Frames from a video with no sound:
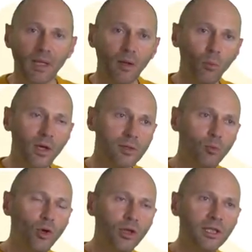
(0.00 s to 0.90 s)
was
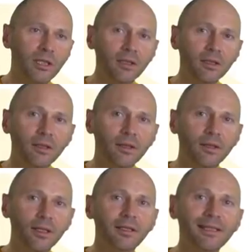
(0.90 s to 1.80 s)
walking,
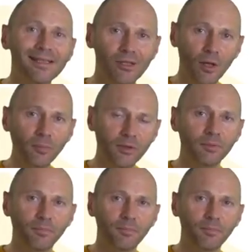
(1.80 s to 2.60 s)
then it stopped,